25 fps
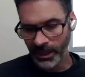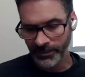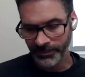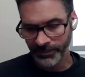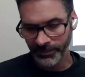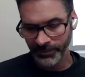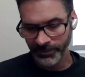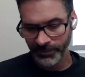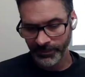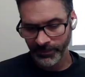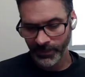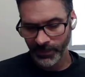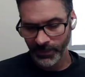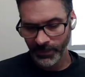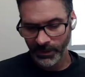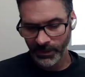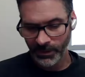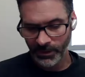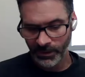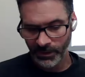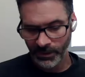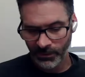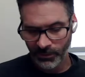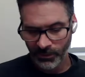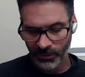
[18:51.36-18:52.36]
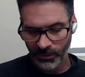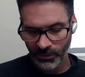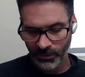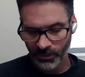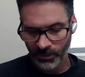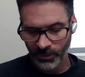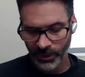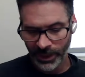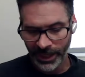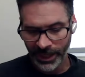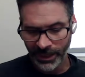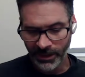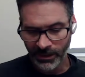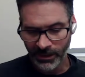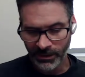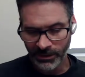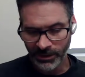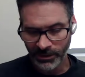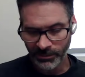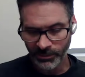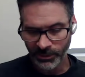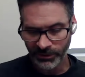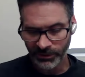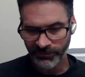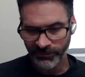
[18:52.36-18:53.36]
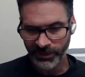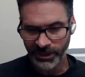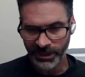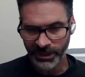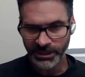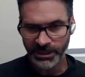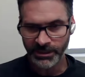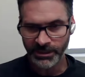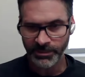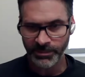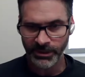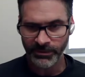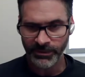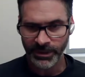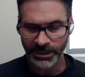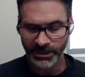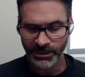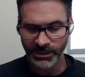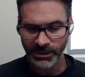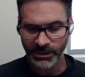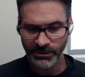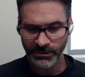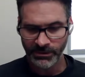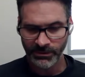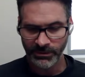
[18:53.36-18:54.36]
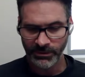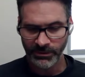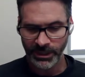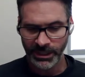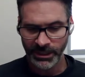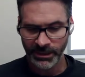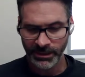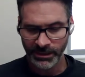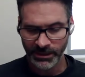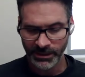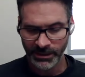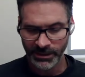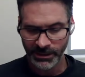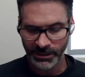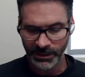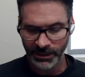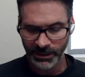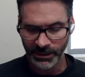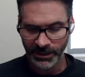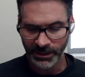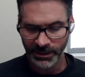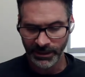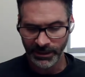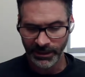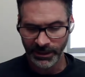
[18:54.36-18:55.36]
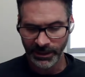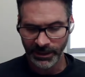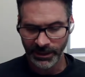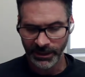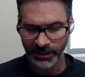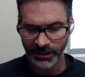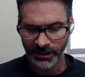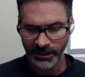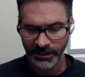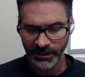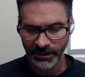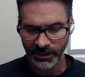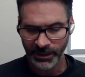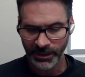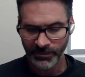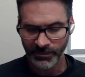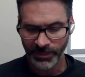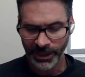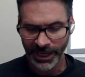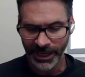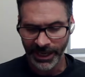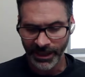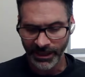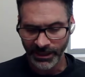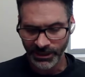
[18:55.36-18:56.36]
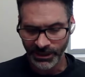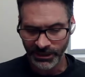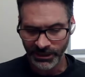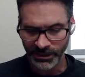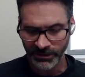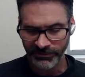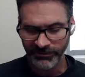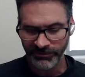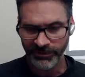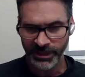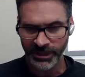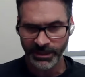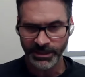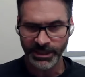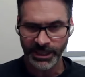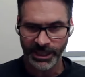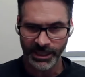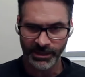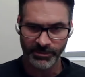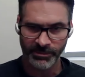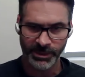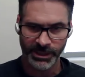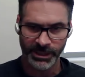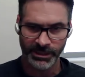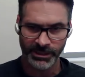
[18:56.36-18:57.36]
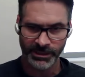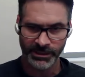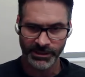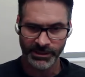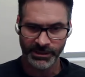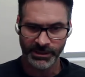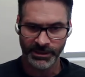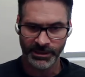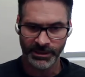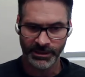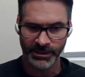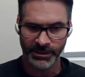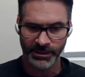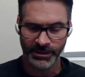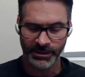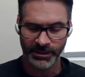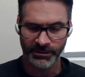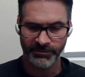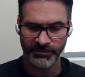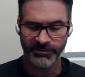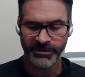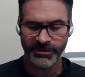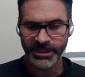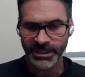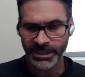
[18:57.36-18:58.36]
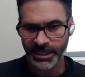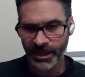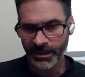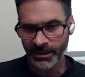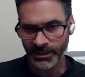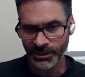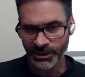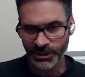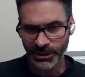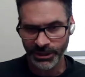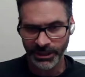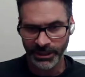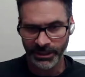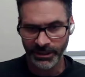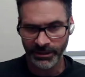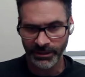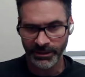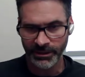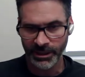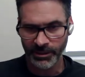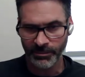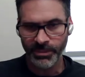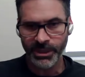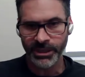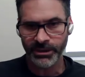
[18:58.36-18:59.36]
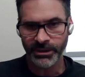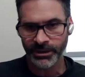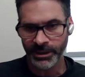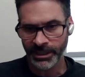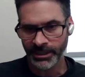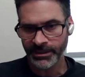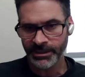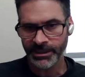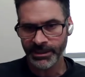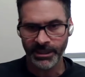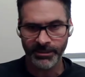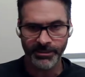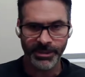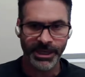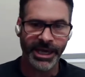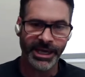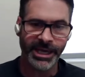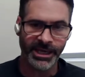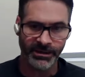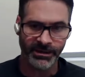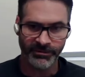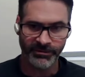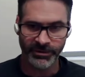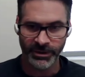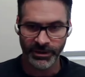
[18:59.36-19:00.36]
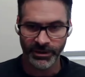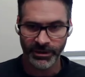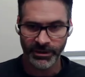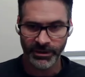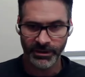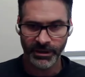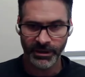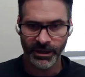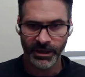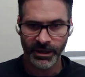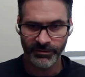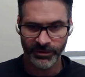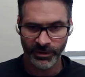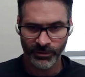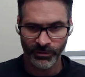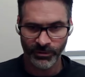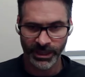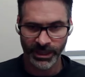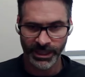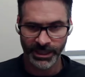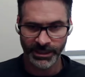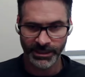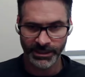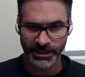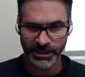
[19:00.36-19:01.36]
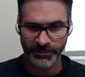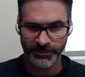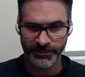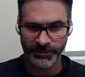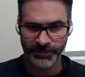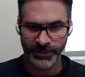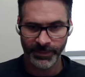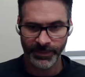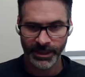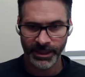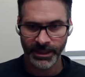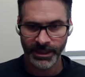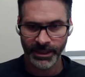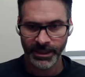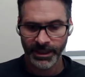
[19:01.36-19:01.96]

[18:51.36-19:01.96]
um, what I call in the book phenotypic rescue is uh, in in biology, the phenotype is the physiology, the appearance, and the behavior of an organism.